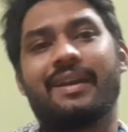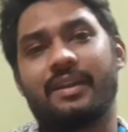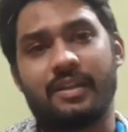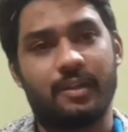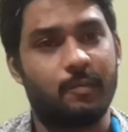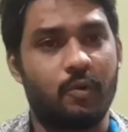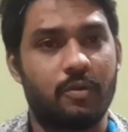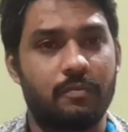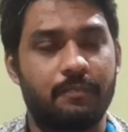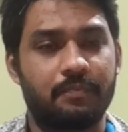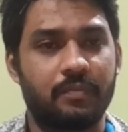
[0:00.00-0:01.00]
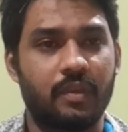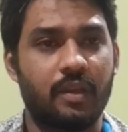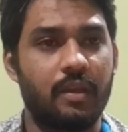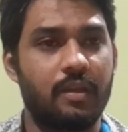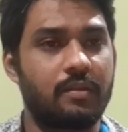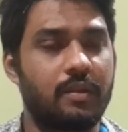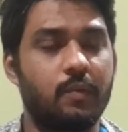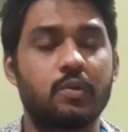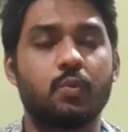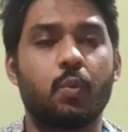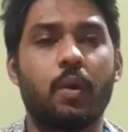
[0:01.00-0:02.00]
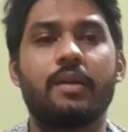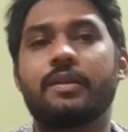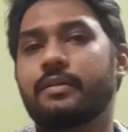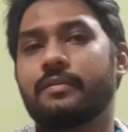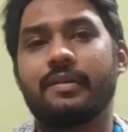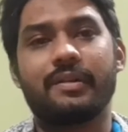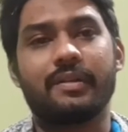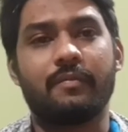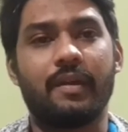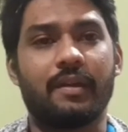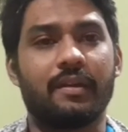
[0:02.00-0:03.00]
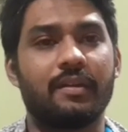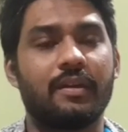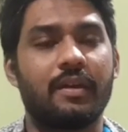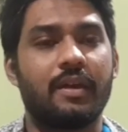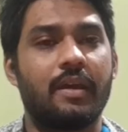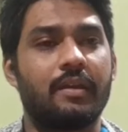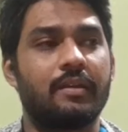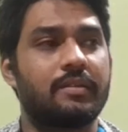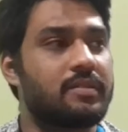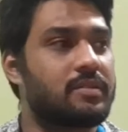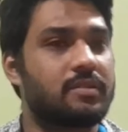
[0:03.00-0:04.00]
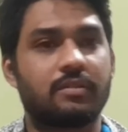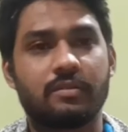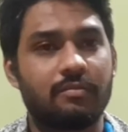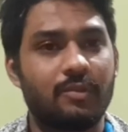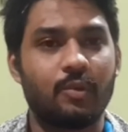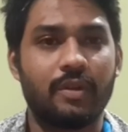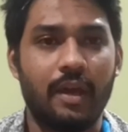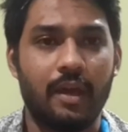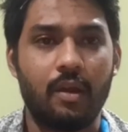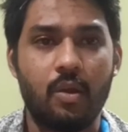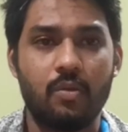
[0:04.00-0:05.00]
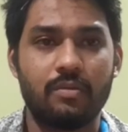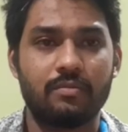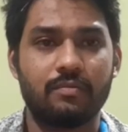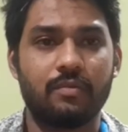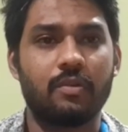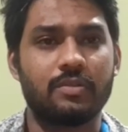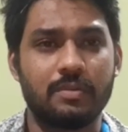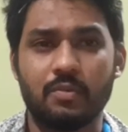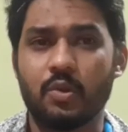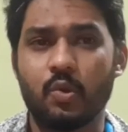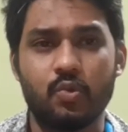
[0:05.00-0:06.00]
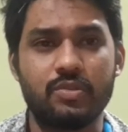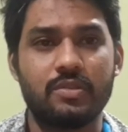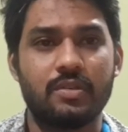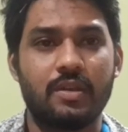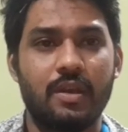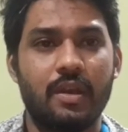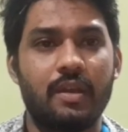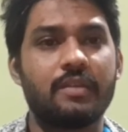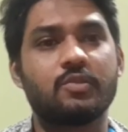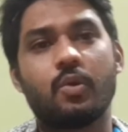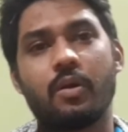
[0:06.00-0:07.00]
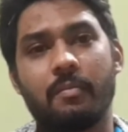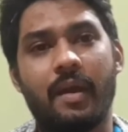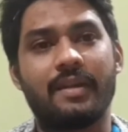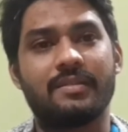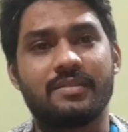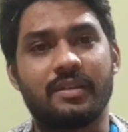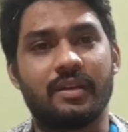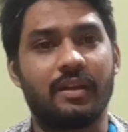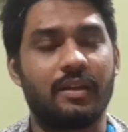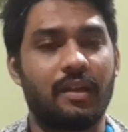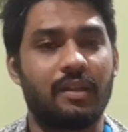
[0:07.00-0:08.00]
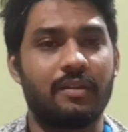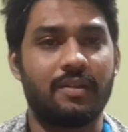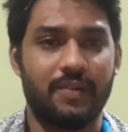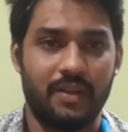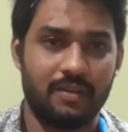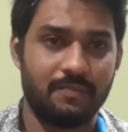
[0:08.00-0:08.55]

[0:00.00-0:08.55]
it anymore, and he was wondering where it went, and he just looked around for some clues. He saw a man sitting under the tree,